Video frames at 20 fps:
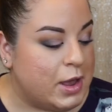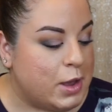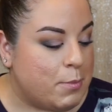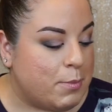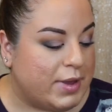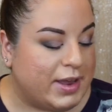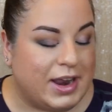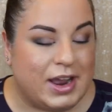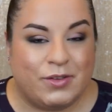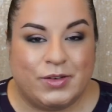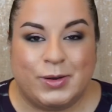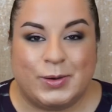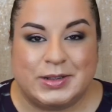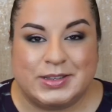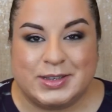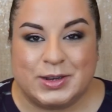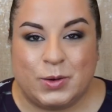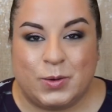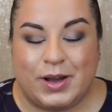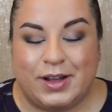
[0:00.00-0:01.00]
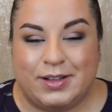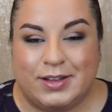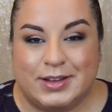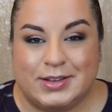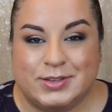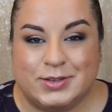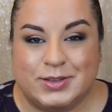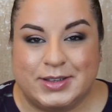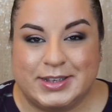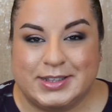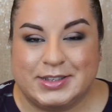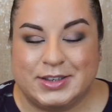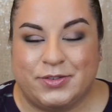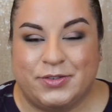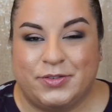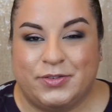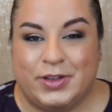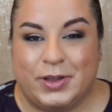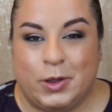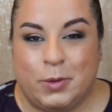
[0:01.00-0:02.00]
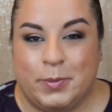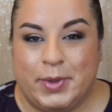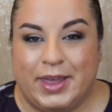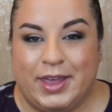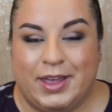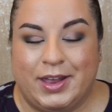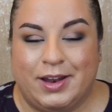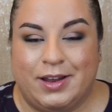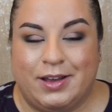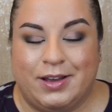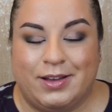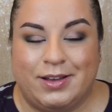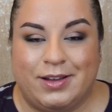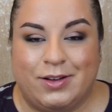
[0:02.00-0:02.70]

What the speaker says: But every once in a while I do like to film an